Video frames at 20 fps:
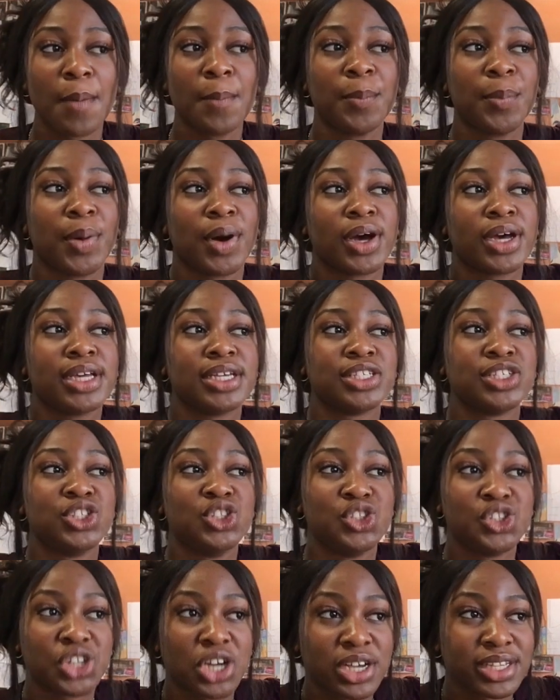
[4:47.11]
but it's
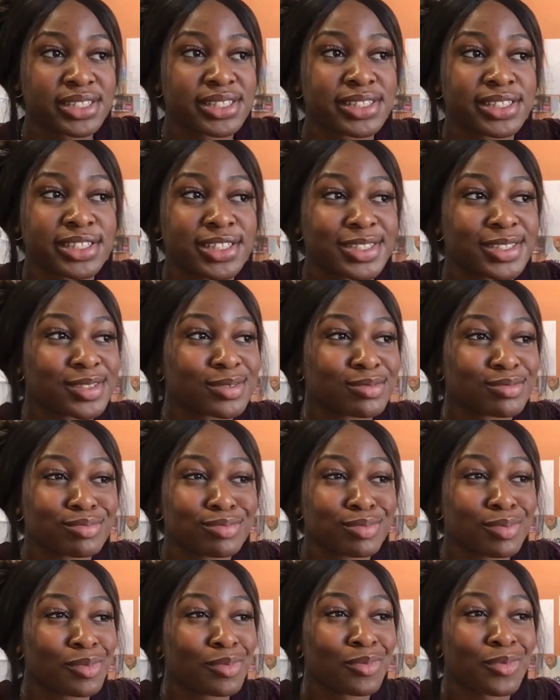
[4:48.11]
just
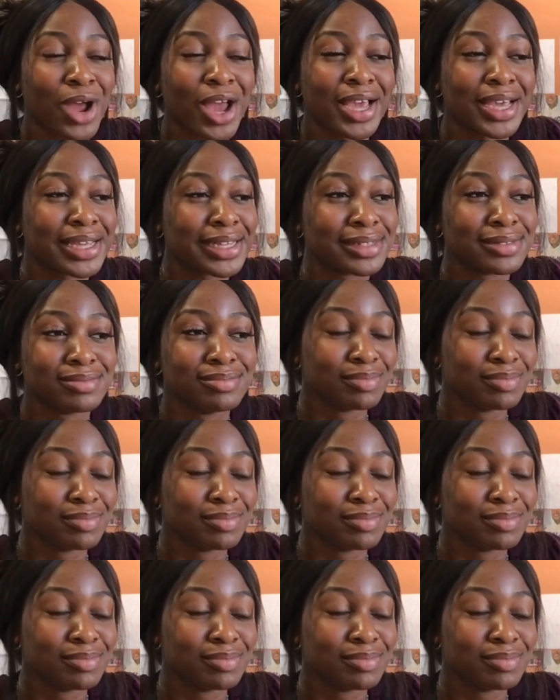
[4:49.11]
writing,